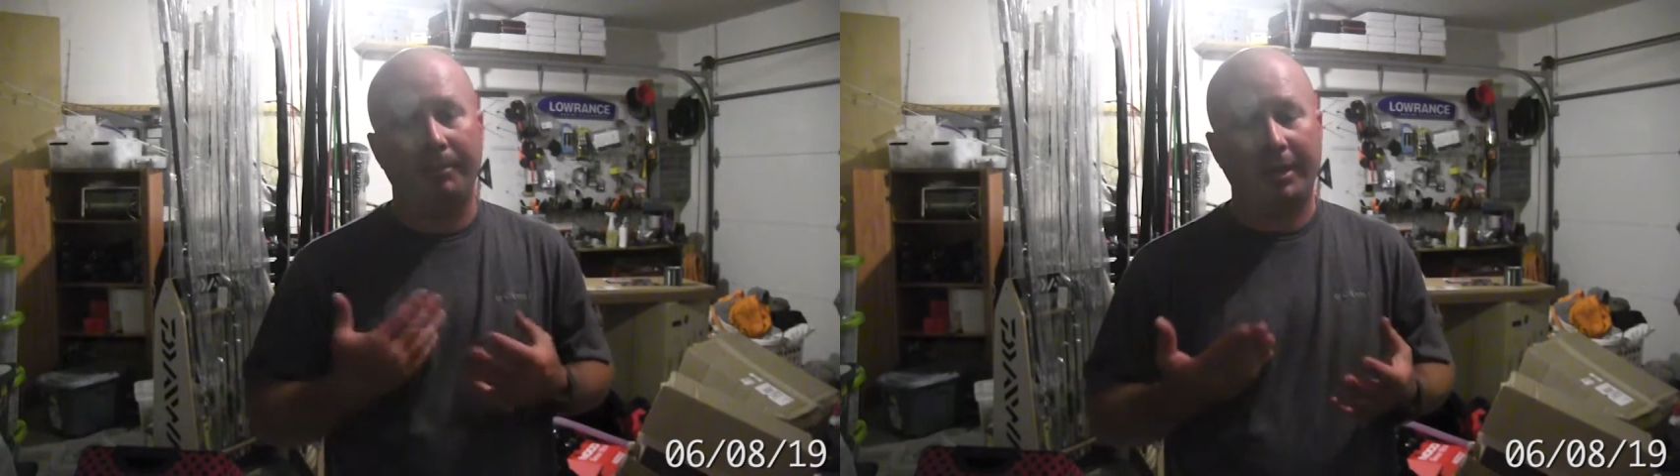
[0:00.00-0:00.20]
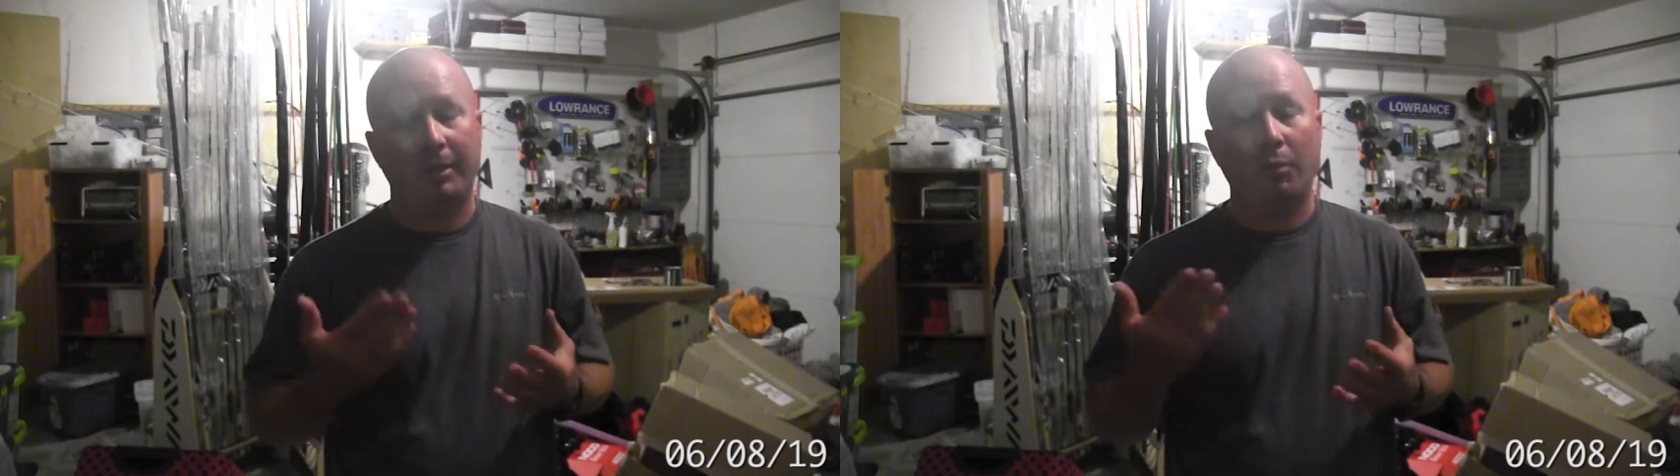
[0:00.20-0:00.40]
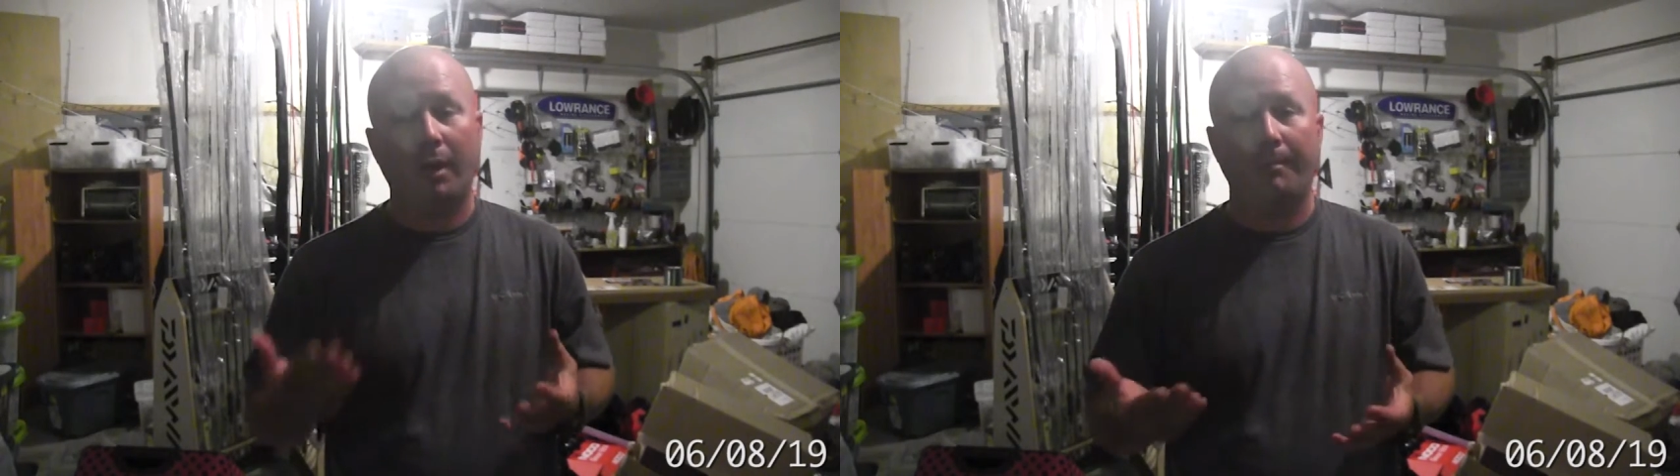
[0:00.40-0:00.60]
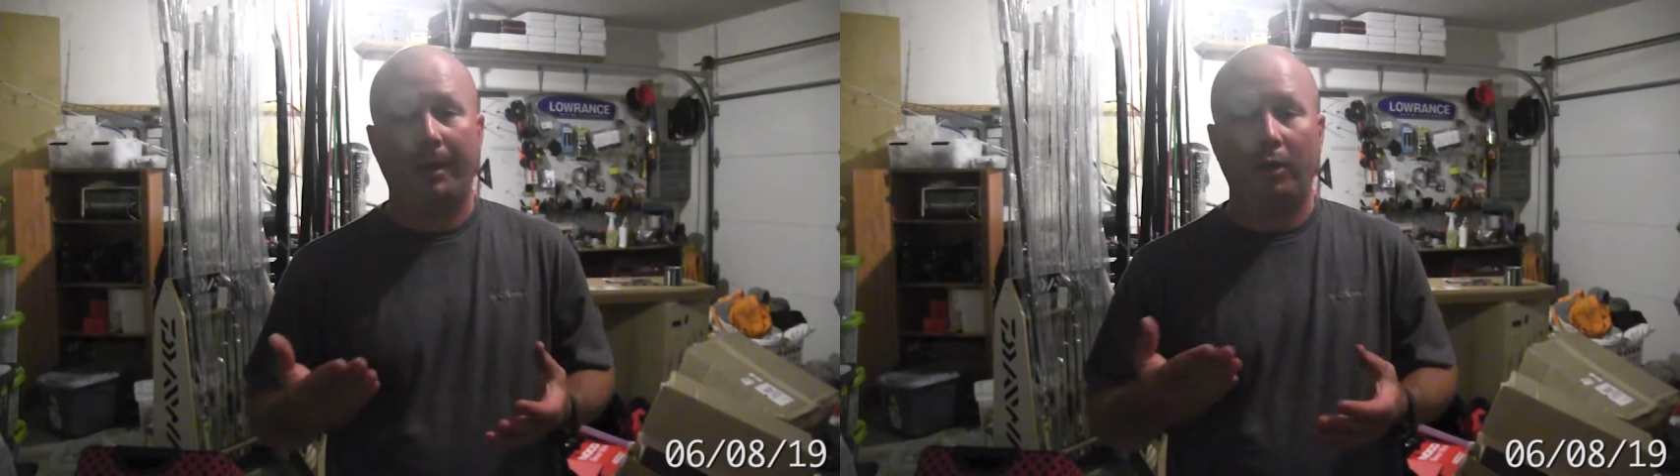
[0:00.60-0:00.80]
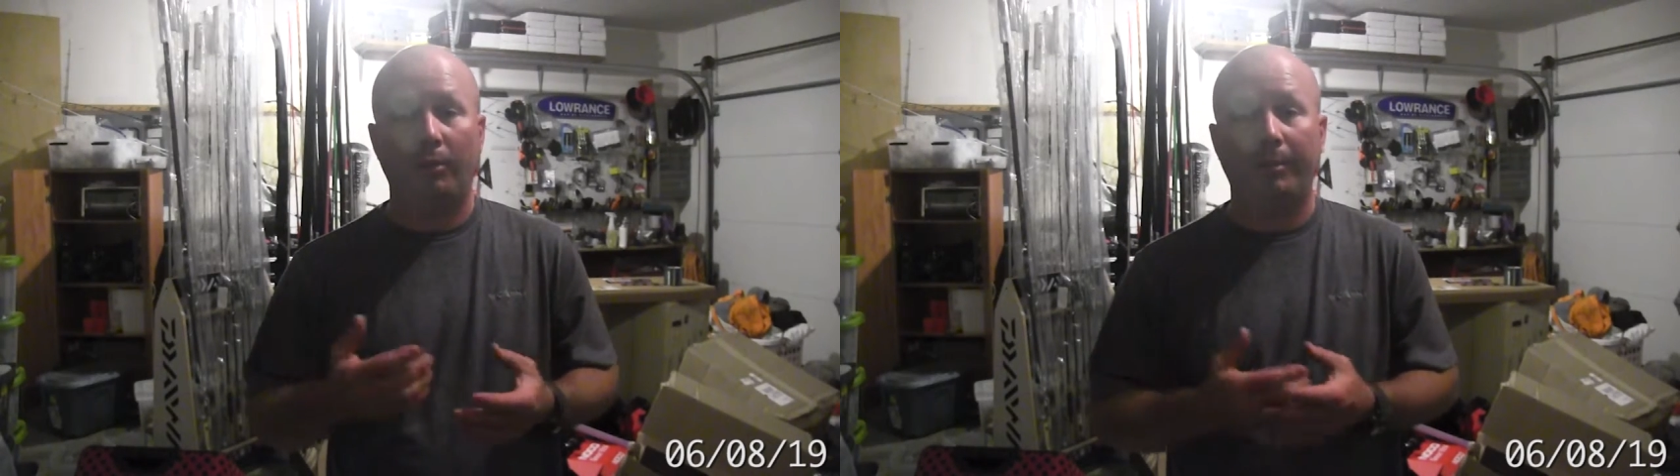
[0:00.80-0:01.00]
pink and white
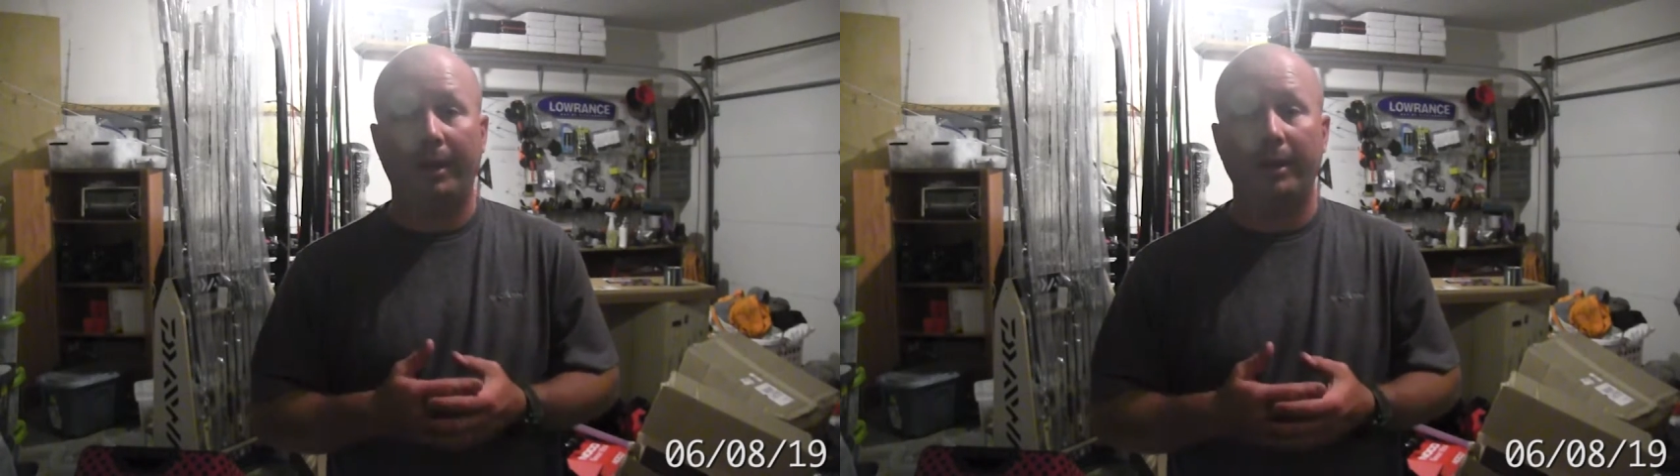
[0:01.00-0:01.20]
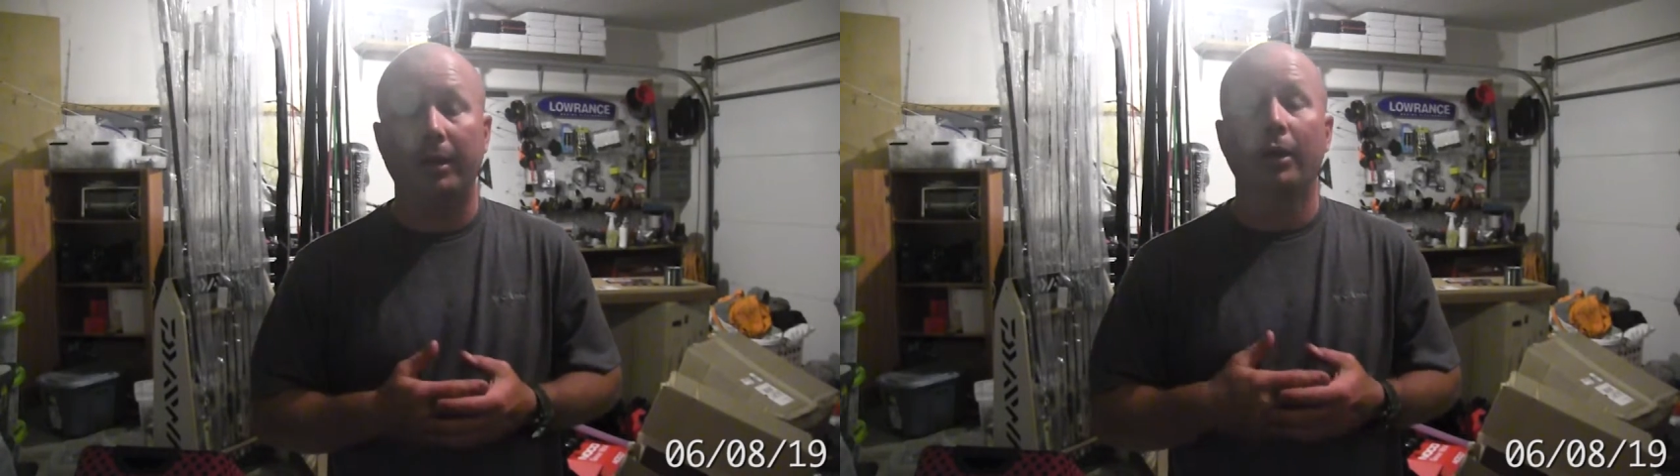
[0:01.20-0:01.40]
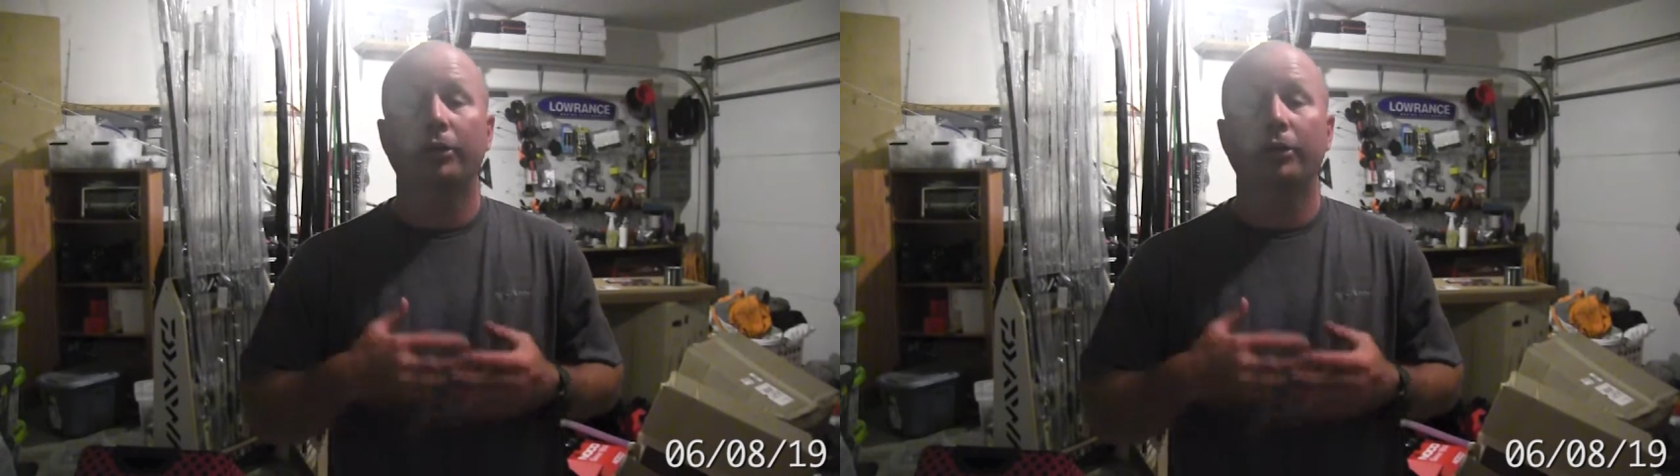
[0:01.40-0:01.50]
power bait,